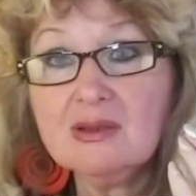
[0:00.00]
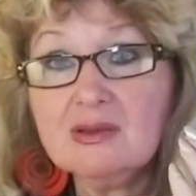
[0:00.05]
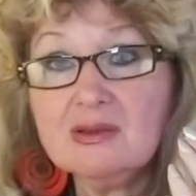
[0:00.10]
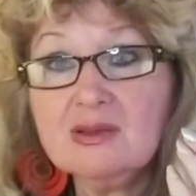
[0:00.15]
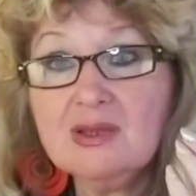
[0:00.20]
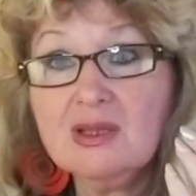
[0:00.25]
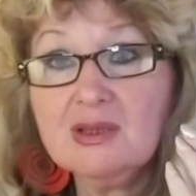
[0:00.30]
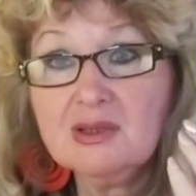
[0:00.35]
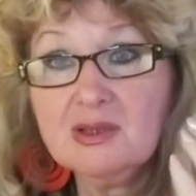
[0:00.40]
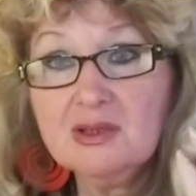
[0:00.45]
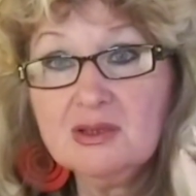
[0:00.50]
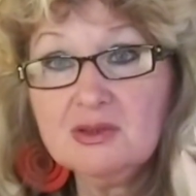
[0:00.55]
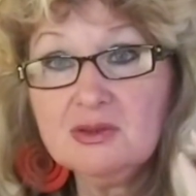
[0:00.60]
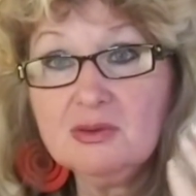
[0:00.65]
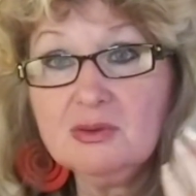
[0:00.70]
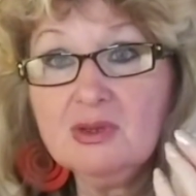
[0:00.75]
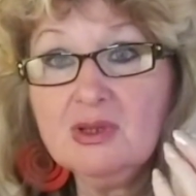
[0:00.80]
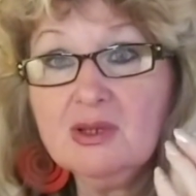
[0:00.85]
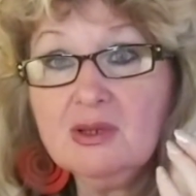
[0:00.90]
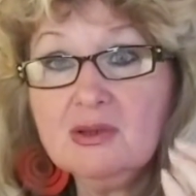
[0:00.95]
that he's
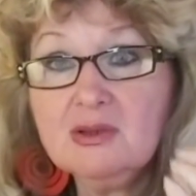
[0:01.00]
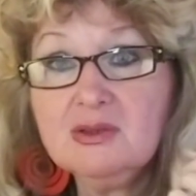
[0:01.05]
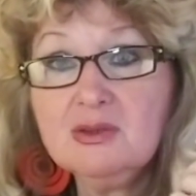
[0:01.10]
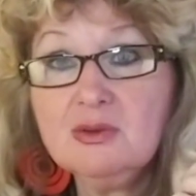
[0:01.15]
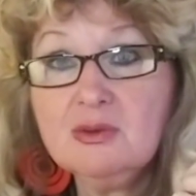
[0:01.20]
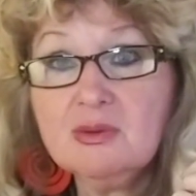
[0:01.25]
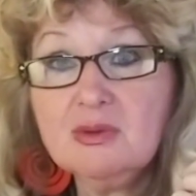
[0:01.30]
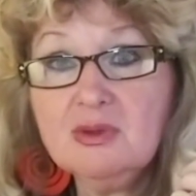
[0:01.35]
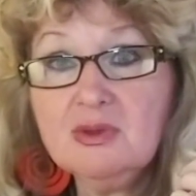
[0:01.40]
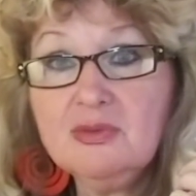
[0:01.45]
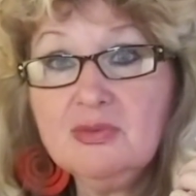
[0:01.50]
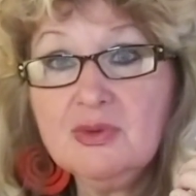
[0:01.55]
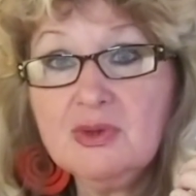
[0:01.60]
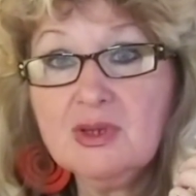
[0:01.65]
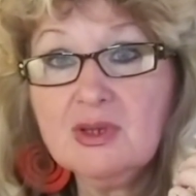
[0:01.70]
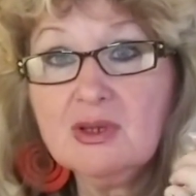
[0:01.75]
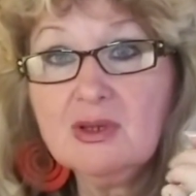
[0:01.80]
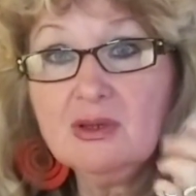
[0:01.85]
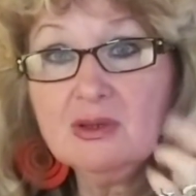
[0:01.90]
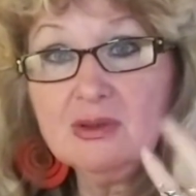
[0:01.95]
doing so good for
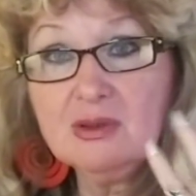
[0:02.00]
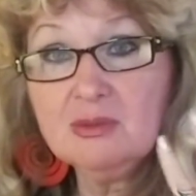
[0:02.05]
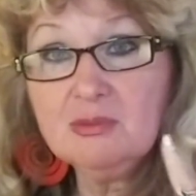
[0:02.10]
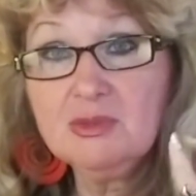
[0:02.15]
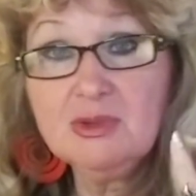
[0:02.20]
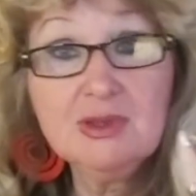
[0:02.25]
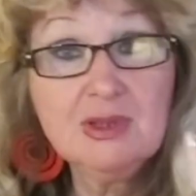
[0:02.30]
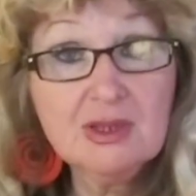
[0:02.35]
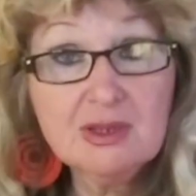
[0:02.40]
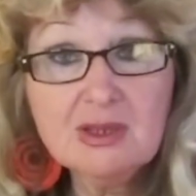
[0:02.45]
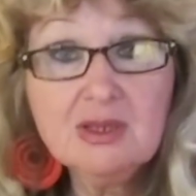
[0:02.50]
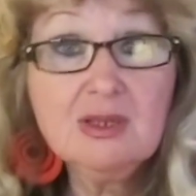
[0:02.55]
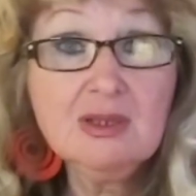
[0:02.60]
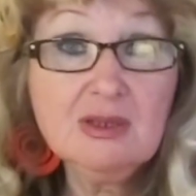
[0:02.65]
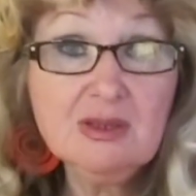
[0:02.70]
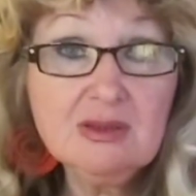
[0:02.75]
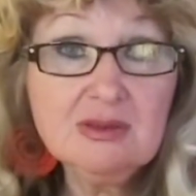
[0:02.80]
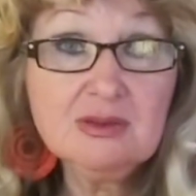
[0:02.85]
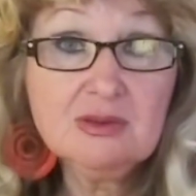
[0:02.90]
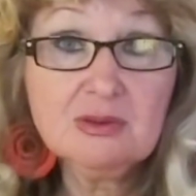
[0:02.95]
economy that he
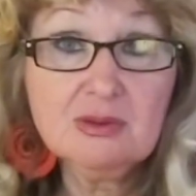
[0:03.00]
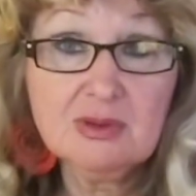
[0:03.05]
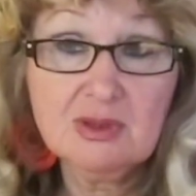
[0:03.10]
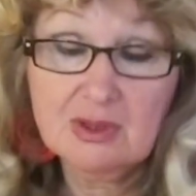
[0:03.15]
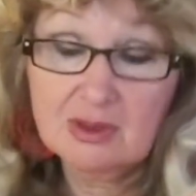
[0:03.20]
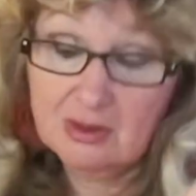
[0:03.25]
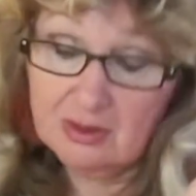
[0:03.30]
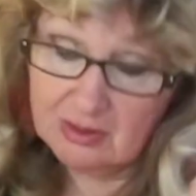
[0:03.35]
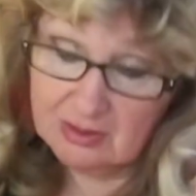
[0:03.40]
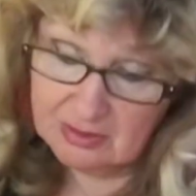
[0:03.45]
is doing.